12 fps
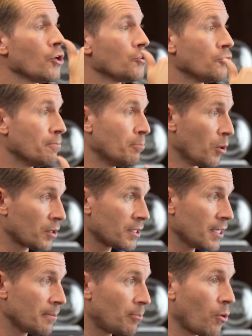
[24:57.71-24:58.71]
you book
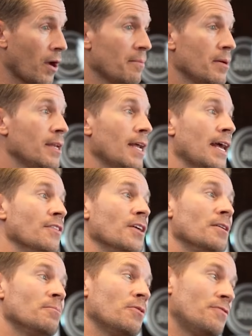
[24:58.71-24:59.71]
the appointment, and
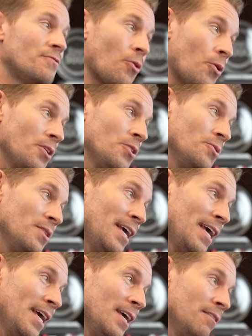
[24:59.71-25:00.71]
then before you
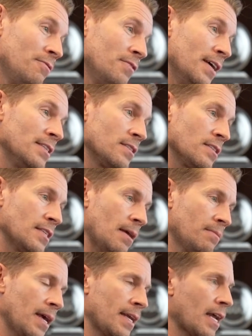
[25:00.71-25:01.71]
leave, it's the
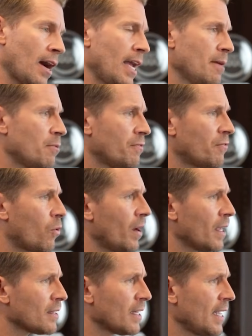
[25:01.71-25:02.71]
same thing. Now, hey,
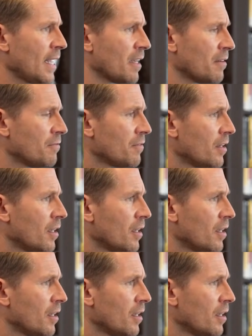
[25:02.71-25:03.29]
before I leave,